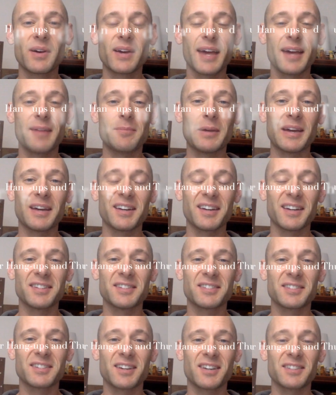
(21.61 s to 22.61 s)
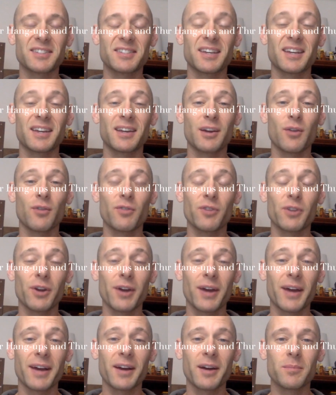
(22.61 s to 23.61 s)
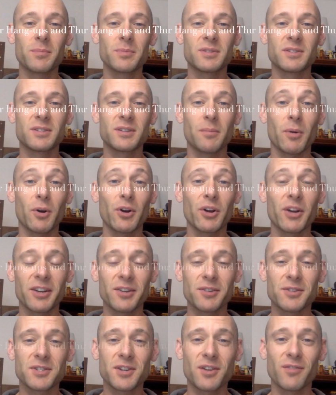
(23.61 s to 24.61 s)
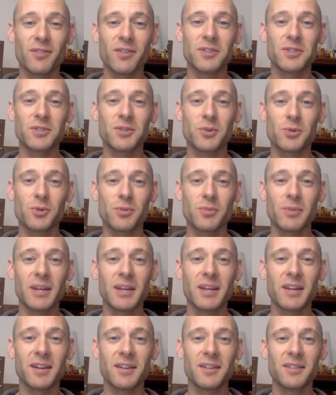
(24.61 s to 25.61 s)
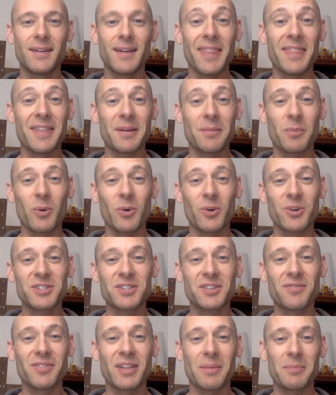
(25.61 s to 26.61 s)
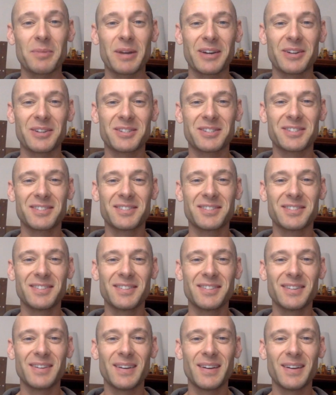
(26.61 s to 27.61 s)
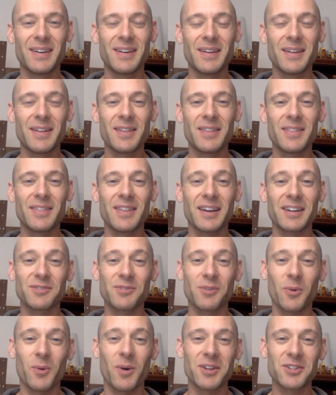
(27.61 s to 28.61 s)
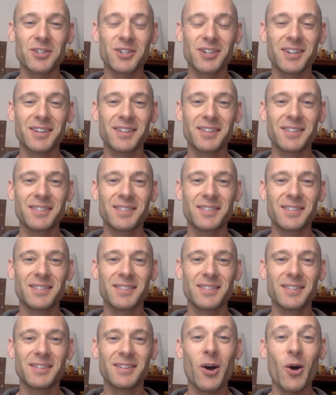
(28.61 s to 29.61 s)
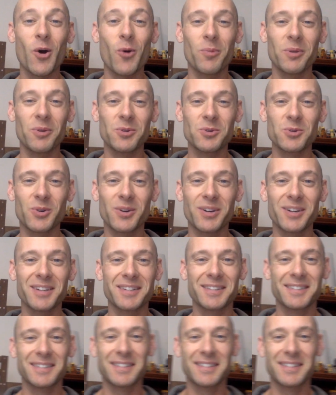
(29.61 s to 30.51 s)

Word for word: KB and I discuss getting over your hangups to market yourself on social media and the importance of thumbnails. Thanks for watching you enjoy it.